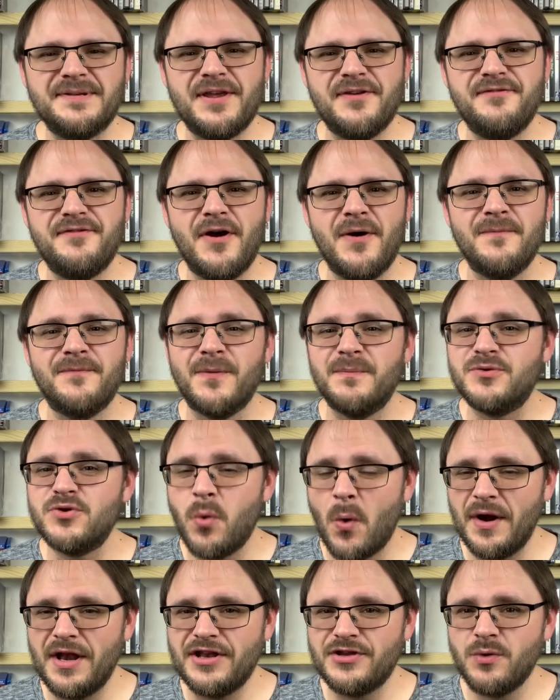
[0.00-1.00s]
is a film from
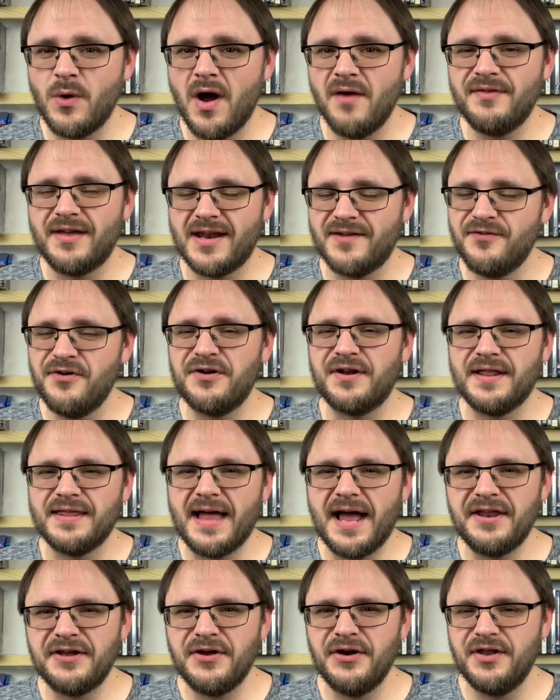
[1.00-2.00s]
2012 that I've heard a
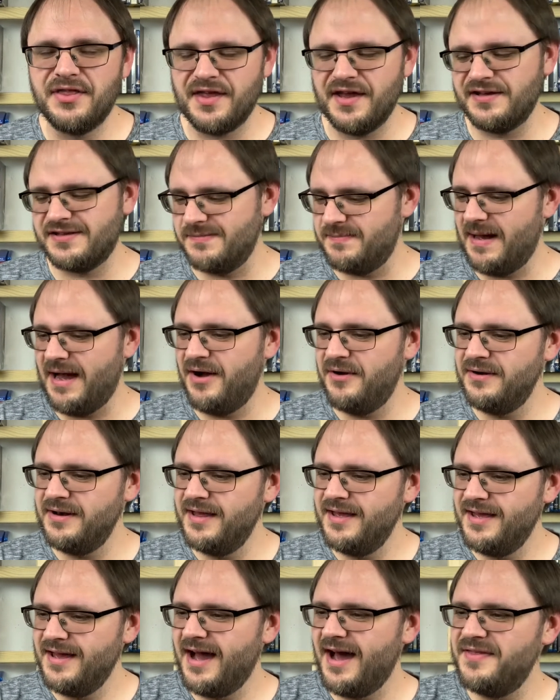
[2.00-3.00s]
lot of good things about.
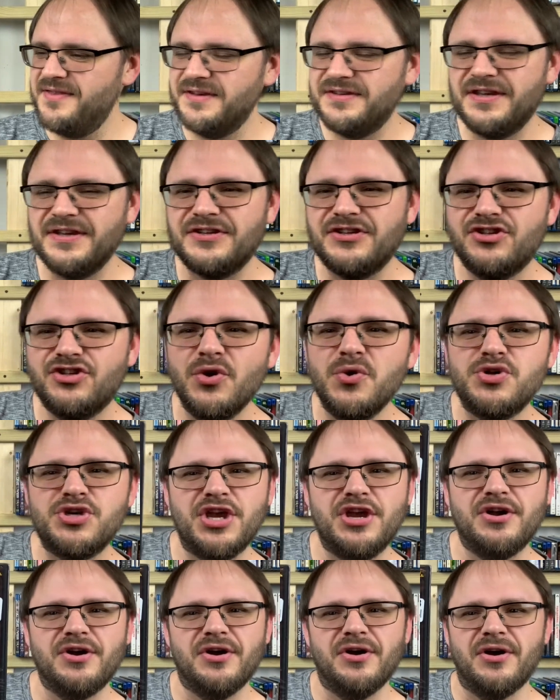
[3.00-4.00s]
This is
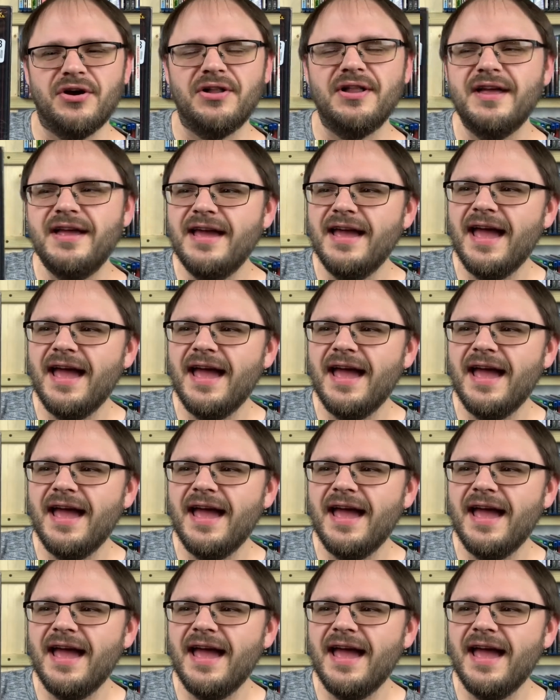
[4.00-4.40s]
Sushi Girl.